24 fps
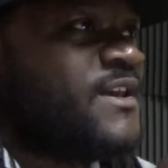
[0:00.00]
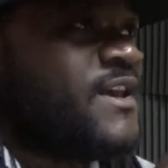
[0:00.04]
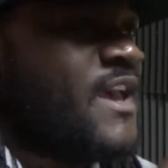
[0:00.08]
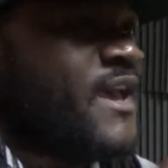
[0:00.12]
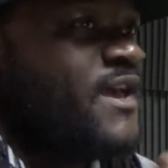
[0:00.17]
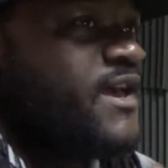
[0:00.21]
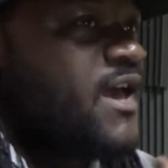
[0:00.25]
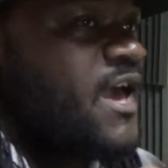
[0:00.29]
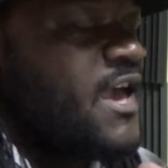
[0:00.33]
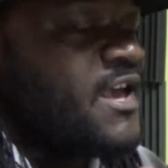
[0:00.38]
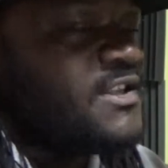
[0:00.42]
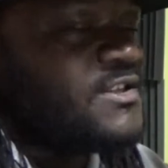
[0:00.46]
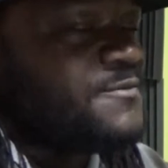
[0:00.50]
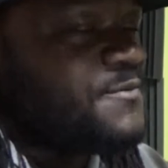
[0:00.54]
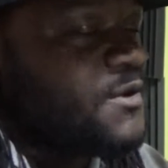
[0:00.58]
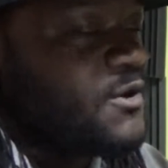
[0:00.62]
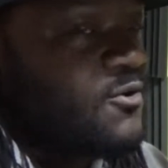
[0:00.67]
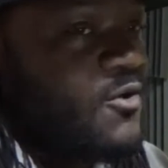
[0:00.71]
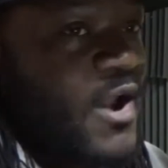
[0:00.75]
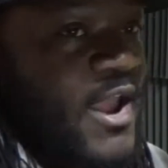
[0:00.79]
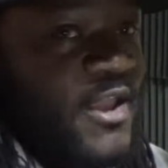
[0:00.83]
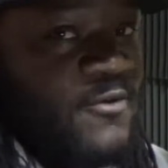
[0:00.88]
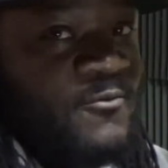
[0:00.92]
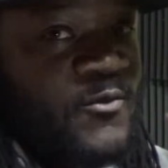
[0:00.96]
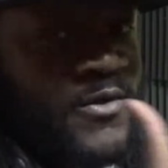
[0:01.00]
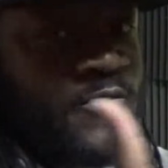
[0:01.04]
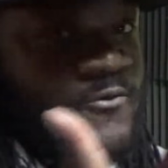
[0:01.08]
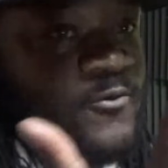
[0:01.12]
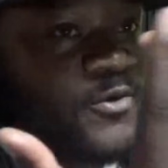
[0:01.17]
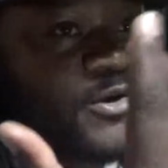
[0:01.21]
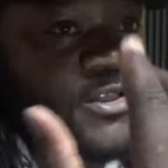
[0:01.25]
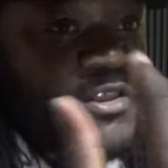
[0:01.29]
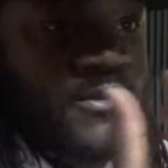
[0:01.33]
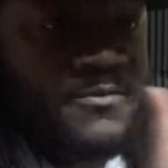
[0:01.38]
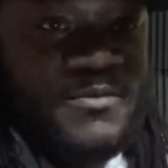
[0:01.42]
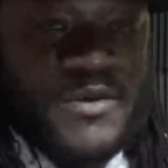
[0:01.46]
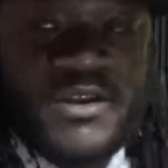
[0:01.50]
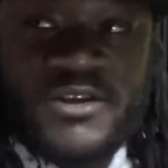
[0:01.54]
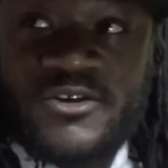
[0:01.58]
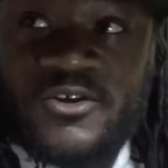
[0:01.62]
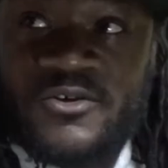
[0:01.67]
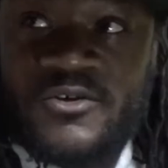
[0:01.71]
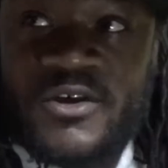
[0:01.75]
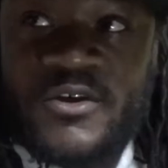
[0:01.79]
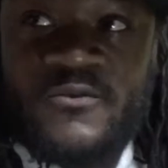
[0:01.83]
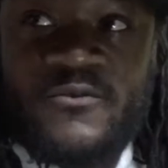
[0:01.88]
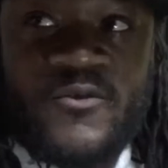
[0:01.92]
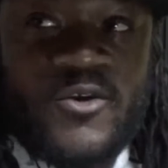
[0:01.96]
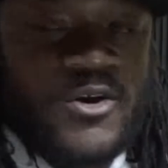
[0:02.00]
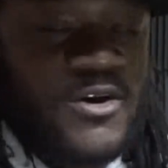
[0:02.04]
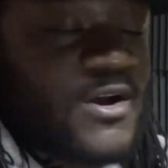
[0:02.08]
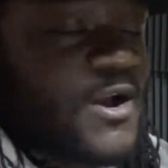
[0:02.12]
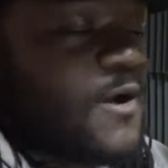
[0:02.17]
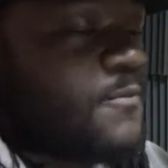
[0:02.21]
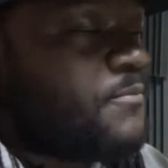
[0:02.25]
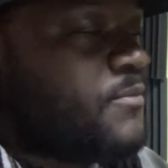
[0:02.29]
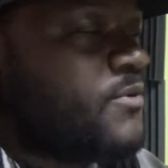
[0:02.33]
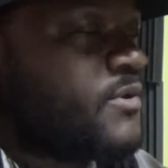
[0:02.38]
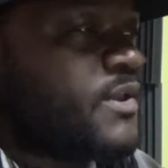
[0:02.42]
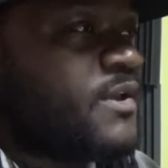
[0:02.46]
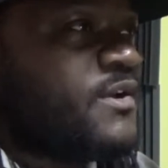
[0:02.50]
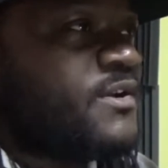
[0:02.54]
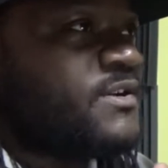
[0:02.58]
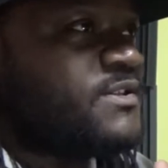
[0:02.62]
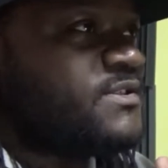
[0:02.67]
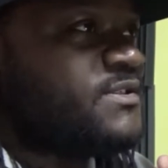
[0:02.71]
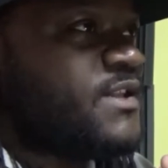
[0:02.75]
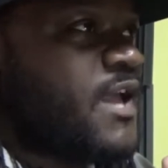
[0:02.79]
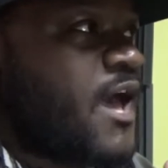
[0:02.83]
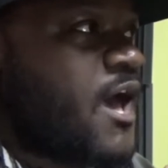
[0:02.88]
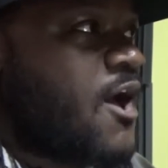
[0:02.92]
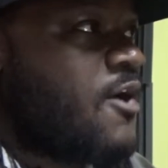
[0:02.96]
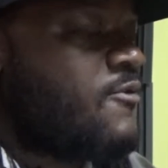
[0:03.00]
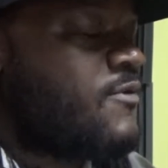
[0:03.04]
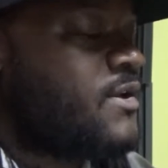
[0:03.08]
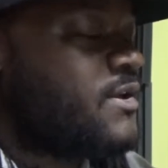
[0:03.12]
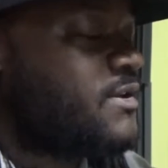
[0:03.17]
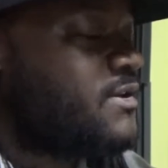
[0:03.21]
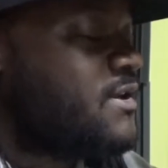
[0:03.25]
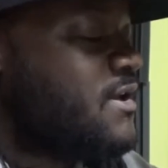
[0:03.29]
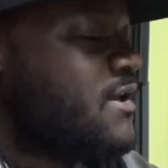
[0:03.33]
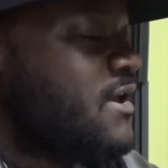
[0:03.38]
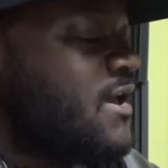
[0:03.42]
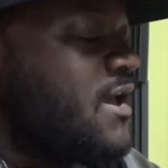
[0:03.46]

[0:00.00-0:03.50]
It's been great, and we've really been doing it for a couple of years now, and